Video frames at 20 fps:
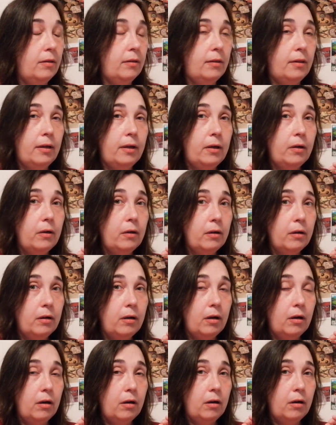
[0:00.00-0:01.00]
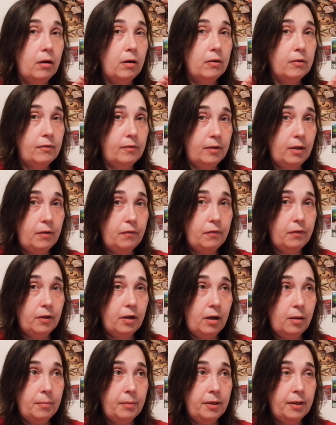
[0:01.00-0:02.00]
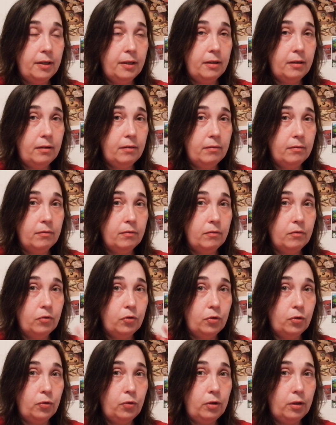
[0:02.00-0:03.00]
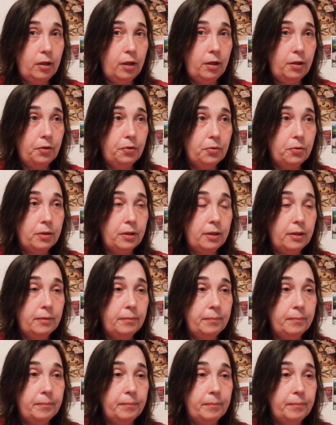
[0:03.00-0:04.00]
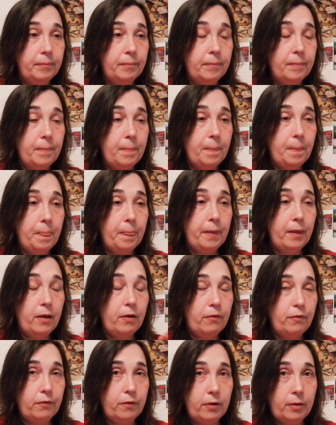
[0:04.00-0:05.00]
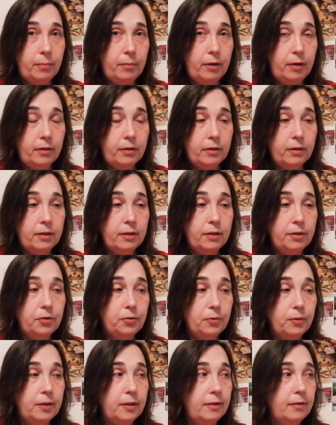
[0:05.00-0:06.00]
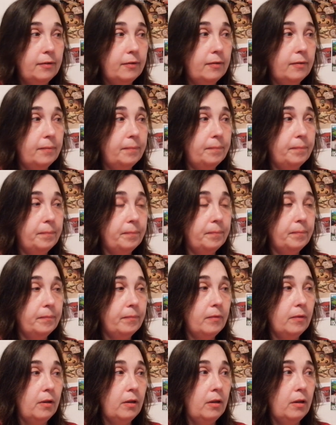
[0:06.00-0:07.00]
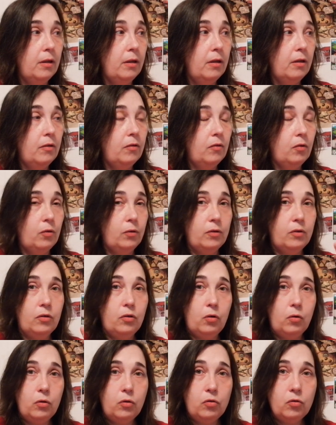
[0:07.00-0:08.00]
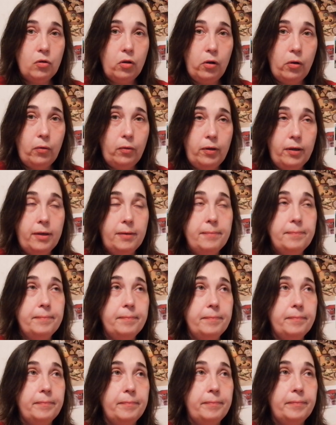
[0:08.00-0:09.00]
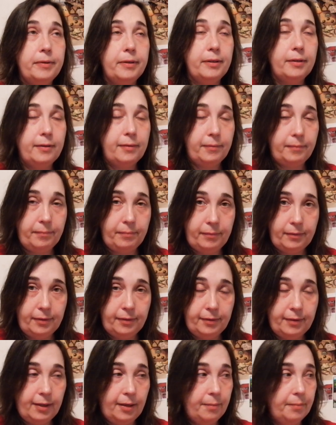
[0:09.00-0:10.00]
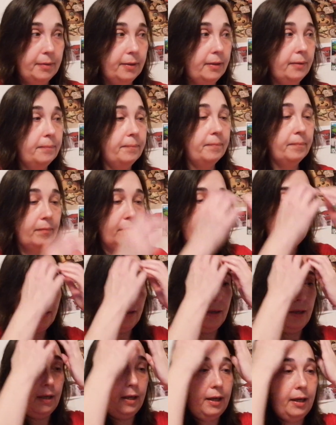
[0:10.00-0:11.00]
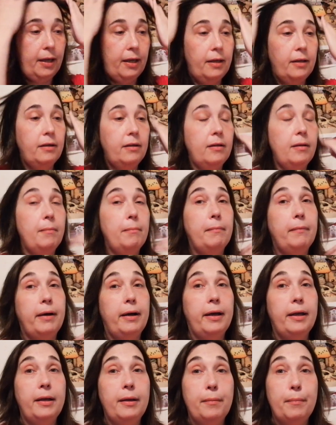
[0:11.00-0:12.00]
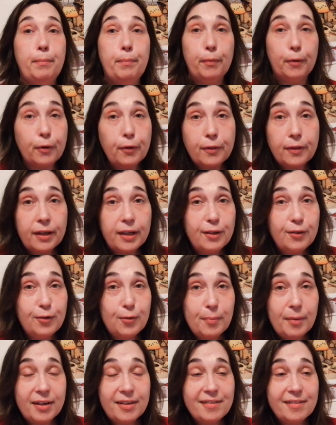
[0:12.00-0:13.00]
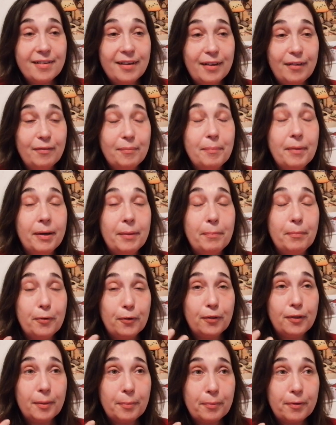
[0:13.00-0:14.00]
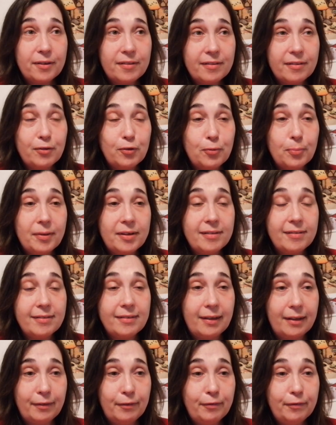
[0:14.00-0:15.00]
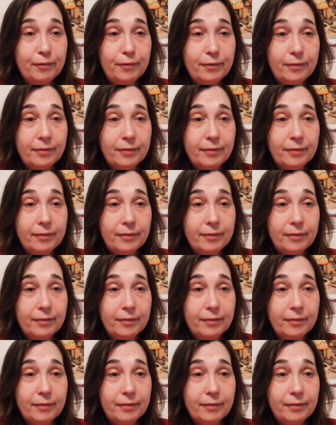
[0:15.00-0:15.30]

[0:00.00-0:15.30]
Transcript: There are stuff coming in to the country from other countries. So it's going slowly, but it's coming. And my birthday to myself, my birthday present to myself